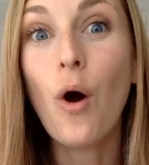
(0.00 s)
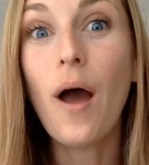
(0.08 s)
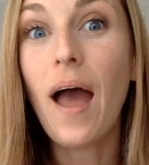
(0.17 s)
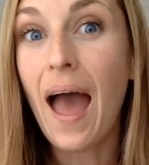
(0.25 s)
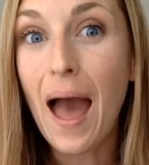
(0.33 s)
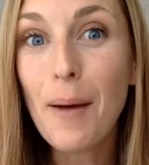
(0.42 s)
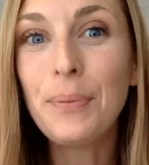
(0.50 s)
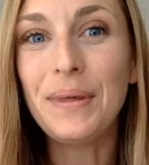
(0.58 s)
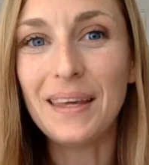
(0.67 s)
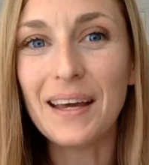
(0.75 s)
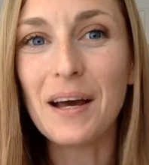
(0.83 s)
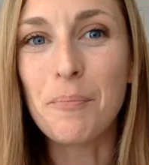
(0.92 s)

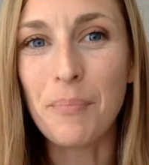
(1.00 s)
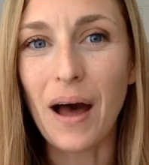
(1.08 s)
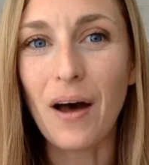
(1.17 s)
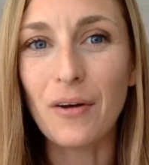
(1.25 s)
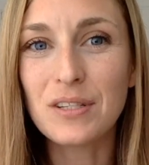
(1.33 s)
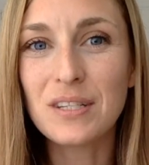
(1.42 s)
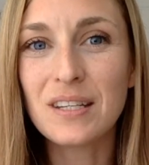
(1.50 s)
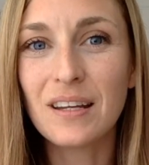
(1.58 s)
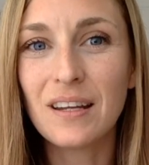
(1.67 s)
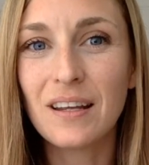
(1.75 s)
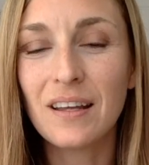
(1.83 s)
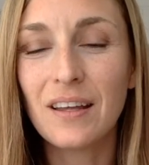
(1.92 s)
happy about
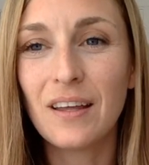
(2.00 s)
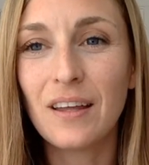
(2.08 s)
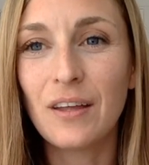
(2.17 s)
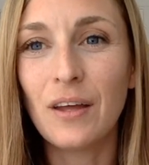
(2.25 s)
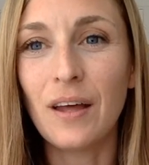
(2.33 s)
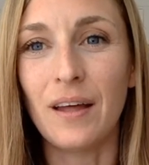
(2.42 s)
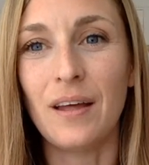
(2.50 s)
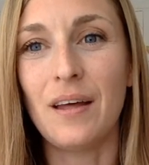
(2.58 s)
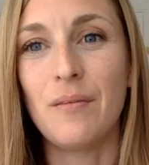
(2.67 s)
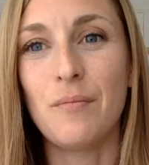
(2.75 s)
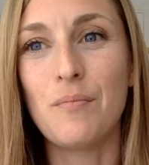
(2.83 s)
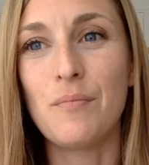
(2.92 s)

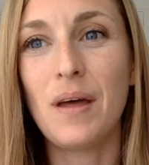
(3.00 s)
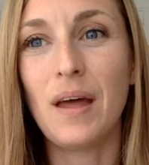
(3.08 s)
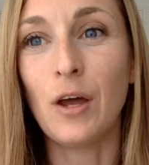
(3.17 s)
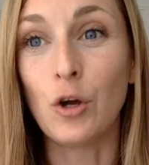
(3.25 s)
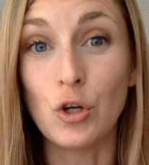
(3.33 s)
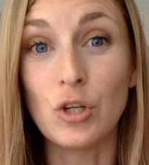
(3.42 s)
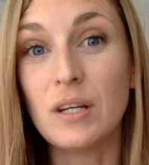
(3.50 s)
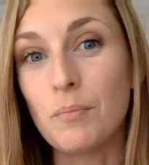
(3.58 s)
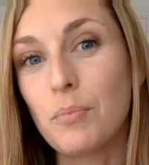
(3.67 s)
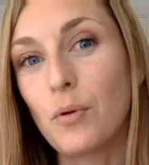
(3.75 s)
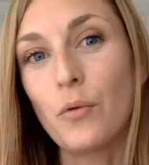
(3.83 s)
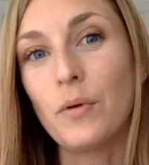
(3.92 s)
a good
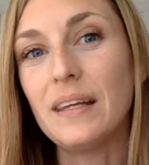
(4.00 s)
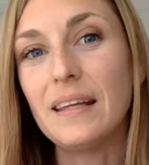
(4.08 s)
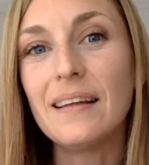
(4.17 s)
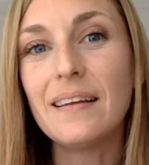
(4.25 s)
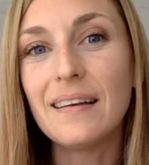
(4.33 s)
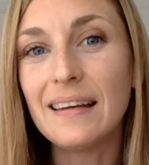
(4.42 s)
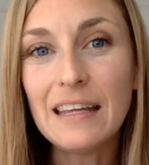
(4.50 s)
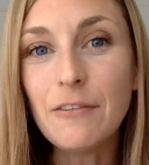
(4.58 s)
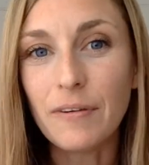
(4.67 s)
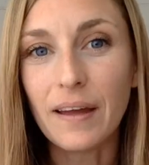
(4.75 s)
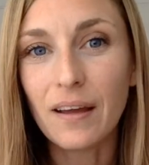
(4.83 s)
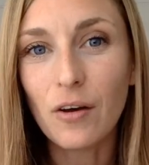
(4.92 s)
employee
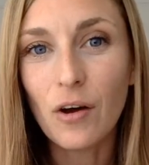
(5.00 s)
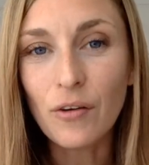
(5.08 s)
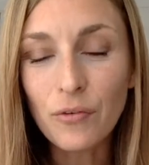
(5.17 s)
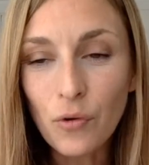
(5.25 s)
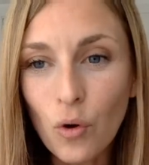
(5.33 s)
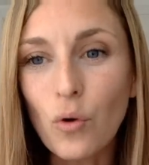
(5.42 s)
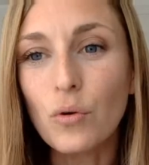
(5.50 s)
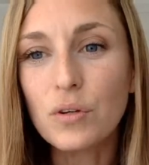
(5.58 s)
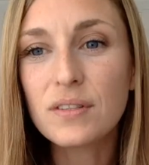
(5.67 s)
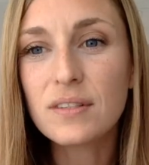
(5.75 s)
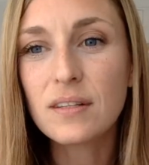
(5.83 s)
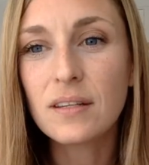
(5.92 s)
leaving, of
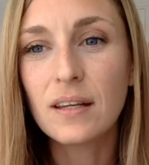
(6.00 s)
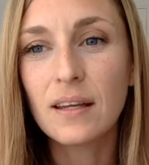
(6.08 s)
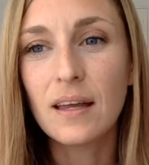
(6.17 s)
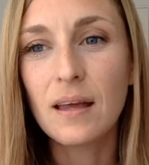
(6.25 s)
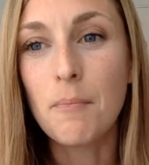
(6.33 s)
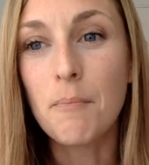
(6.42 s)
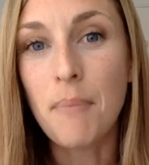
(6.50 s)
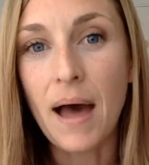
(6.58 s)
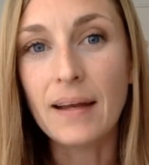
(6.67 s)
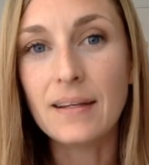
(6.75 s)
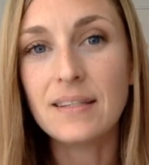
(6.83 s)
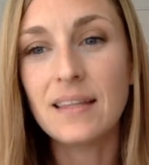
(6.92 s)
course,
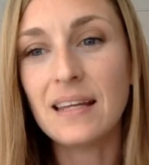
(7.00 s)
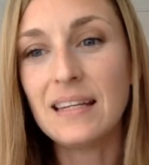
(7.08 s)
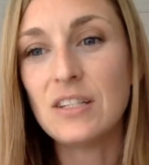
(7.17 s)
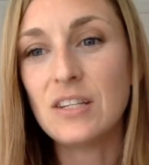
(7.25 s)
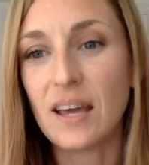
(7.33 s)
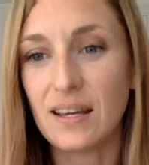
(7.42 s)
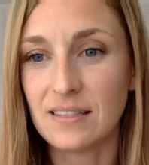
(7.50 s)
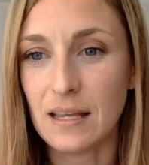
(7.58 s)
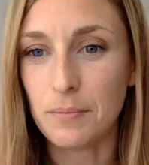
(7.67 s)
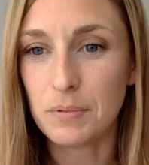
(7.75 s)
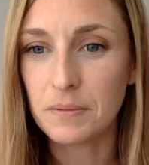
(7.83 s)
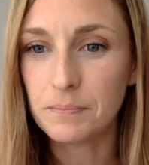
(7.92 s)
but they need to
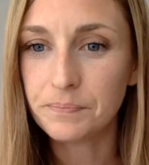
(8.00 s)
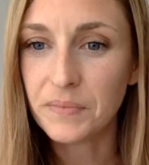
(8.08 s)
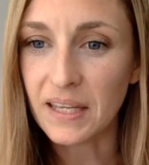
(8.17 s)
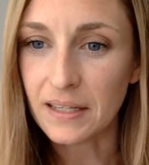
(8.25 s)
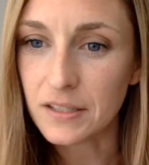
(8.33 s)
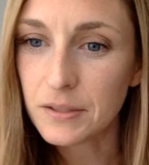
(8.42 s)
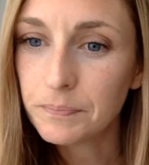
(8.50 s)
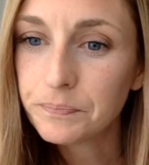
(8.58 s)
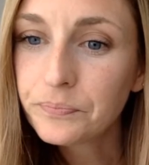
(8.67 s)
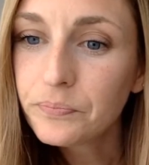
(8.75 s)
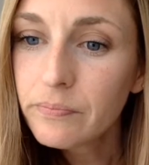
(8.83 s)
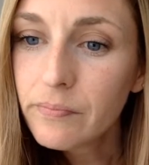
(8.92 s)
accept it.
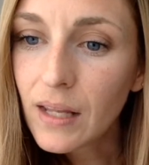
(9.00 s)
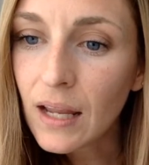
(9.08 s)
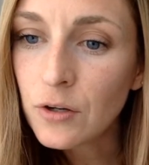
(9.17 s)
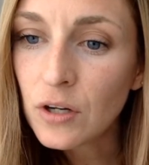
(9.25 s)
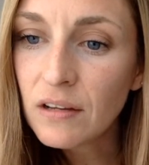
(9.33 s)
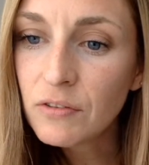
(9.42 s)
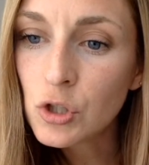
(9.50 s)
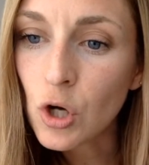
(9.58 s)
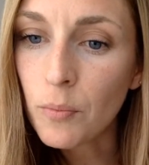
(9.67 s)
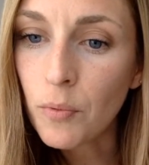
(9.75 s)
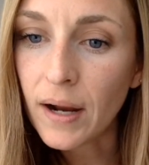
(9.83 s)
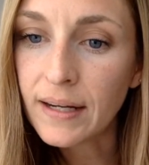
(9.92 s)
I don't have a
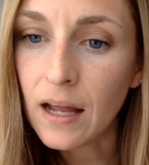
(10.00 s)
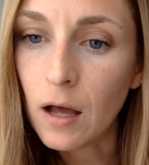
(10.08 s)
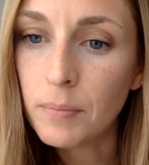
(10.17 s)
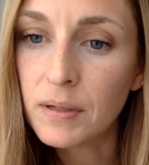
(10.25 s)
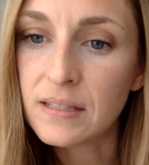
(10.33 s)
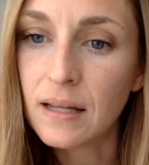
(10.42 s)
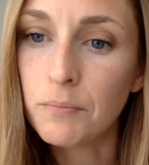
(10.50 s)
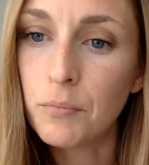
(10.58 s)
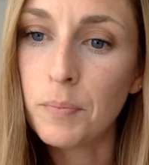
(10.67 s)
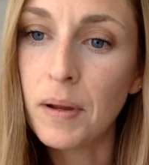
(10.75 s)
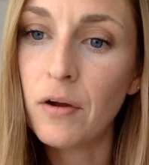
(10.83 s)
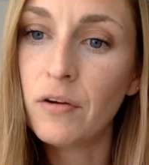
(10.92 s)
job right now because I'm
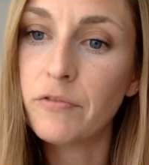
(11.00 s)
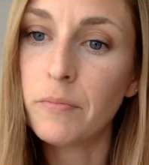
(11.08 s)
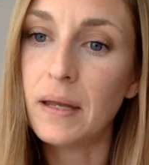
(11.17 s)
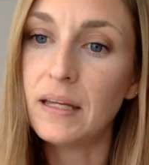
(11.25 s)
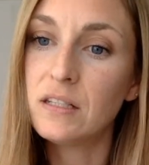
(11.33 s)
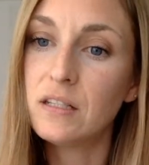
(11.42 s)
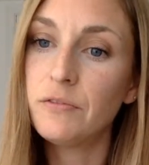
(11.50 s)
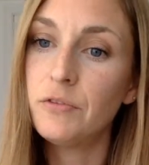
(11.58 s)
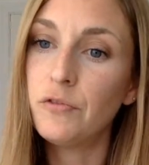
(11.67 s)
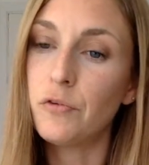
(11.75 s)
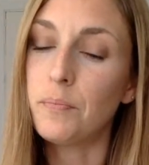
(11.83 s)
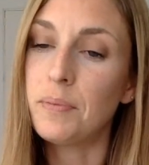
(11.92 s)
preparing for my
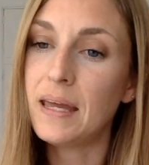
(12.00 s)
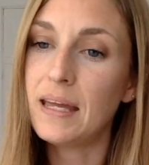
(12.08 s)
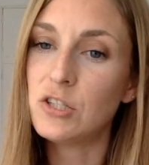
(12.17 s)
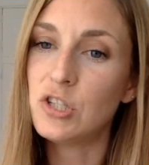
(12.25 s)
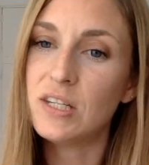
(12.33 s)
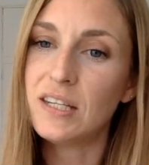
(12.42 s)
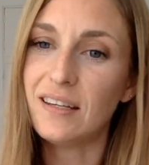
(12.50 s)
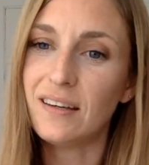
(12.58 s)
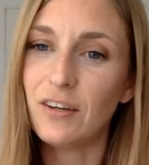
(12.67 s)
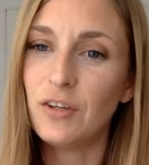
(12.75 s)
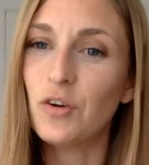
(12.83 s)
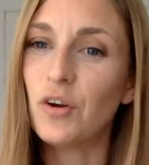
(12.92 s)
interview for PhD.
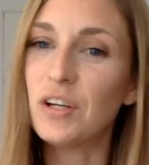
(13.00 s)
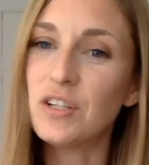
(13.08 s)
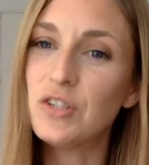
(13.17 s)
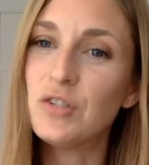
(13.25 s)
Are you going to